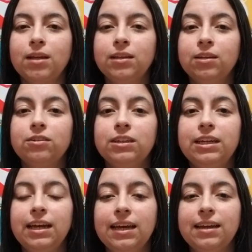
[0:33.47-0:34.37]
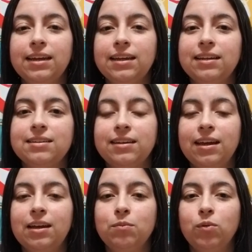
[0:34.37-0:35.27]
Literally, it is a
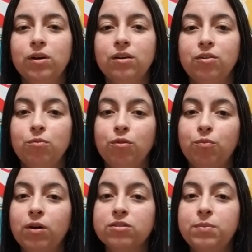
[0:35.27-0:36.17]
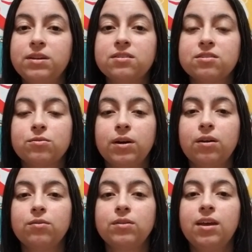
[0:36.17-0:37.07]
game where you move puzzle pieces
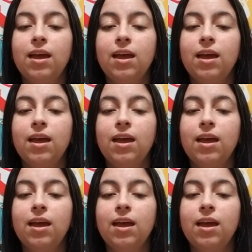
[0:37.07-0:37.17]
around